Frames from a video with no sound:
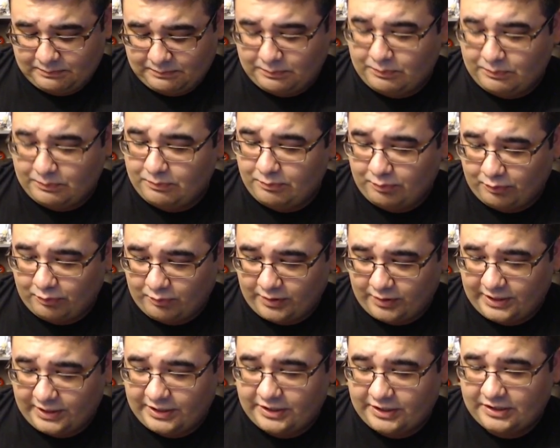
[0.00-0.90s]

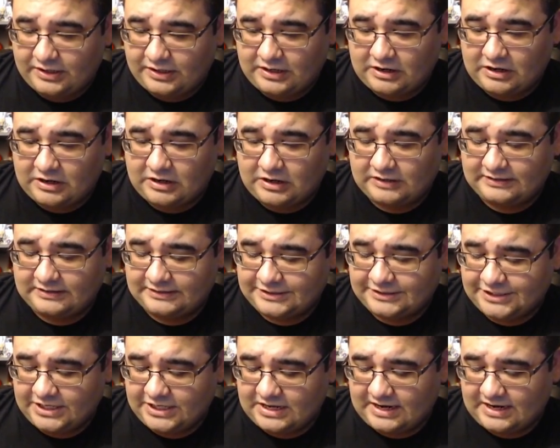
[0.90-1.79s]
pretty good card, a
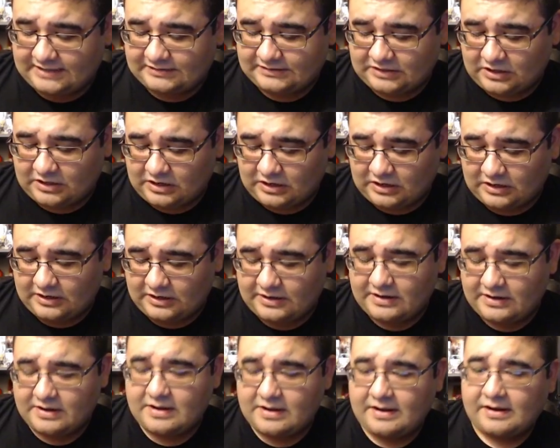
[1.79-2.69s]
GX card.
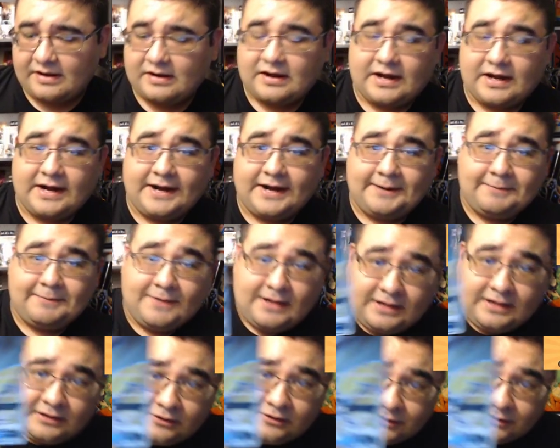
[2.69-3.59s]
I'm
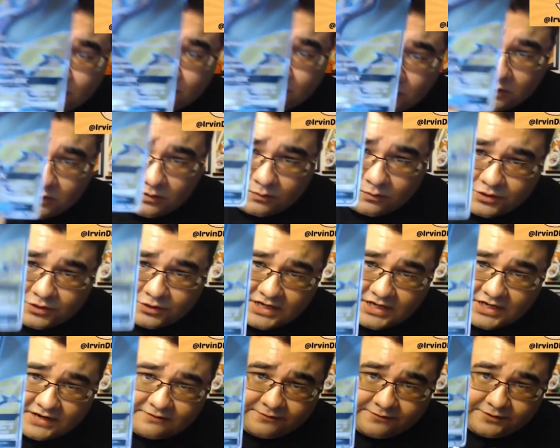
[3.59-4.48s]
going to show it one more
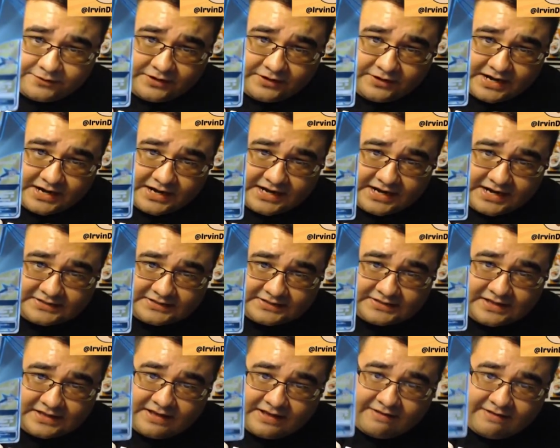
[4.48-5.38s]
time for you guys.
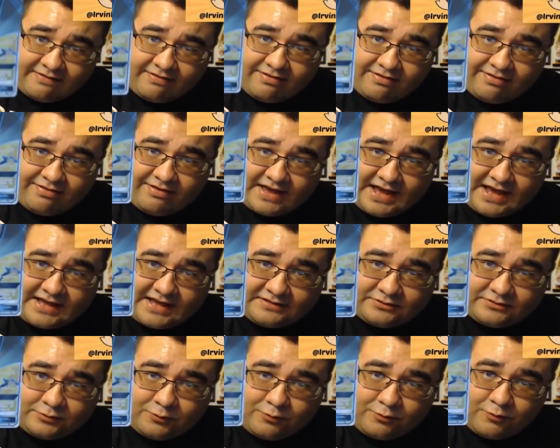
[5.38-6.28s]

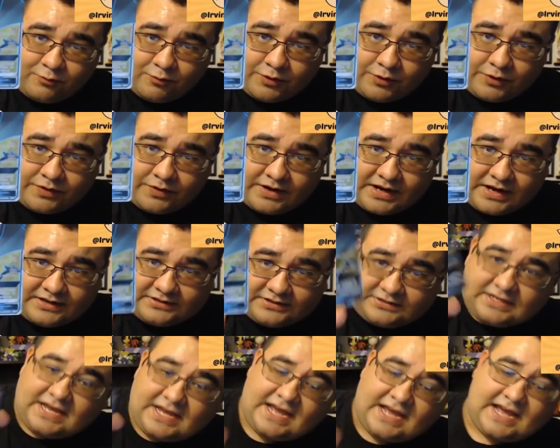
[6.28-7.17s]
That's real nice
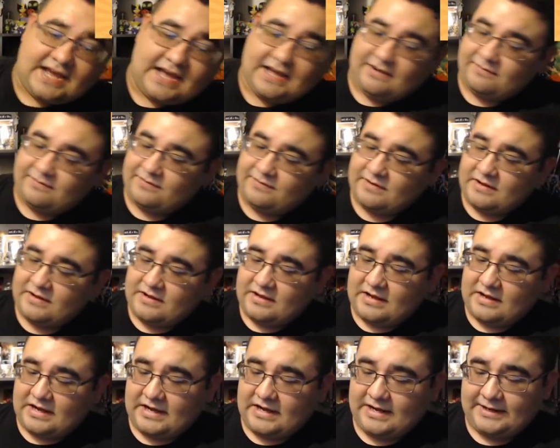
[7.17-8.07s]
to have.
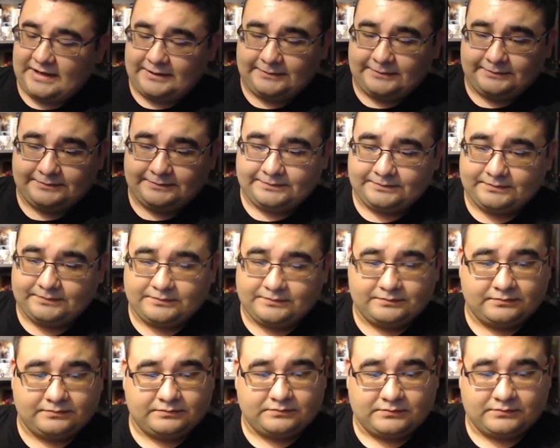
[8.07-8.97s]

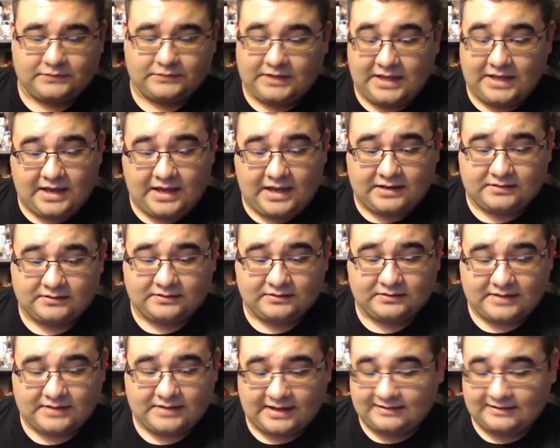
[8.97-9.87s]
Yeah,
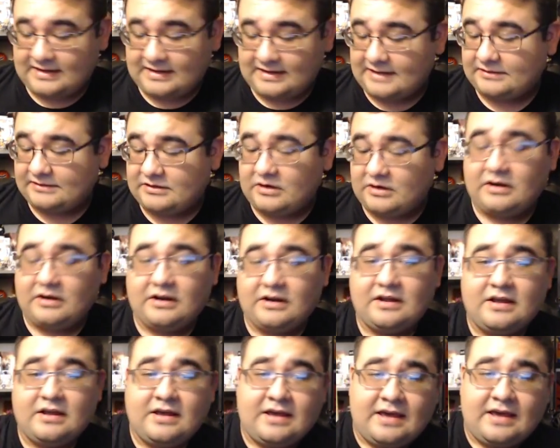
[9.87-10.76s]
that's a nice card.
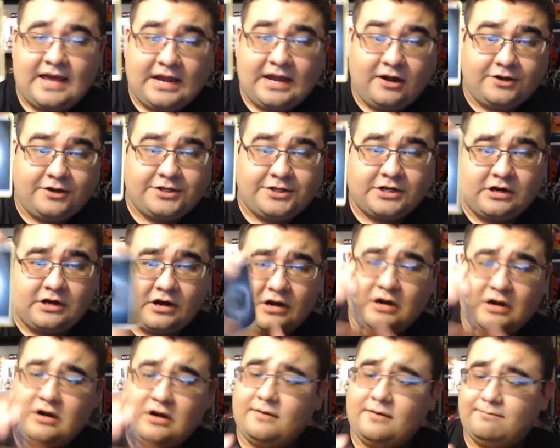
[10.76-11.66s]
Energy
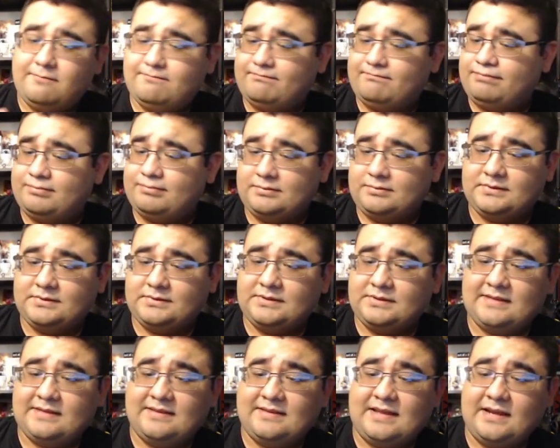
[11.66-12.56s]
card,
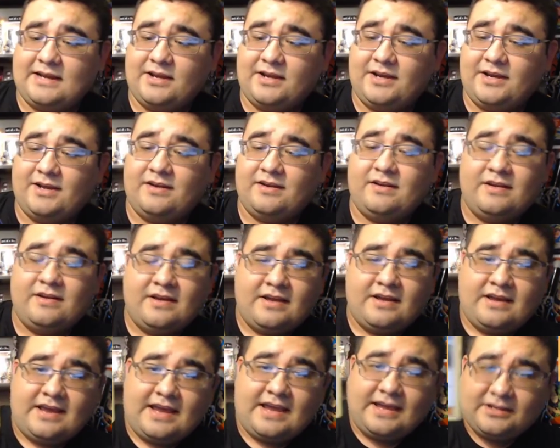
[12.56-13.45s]
not that good.
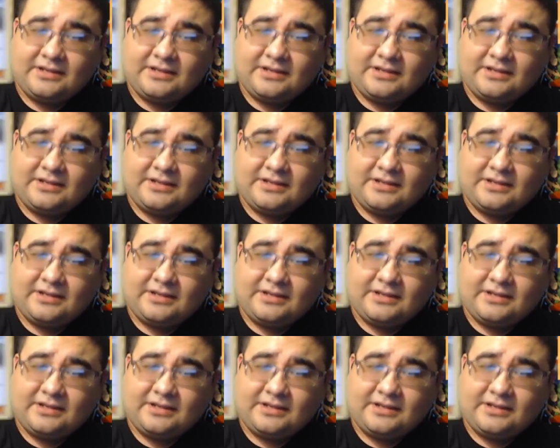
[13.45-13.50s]
Ace